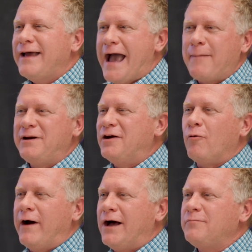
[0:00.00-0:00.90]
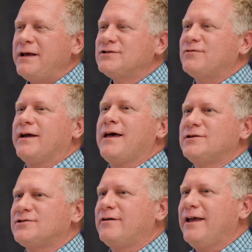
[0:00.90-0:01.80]
happening around me, so I kind
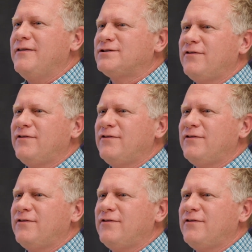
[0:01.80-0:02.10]
of started getting this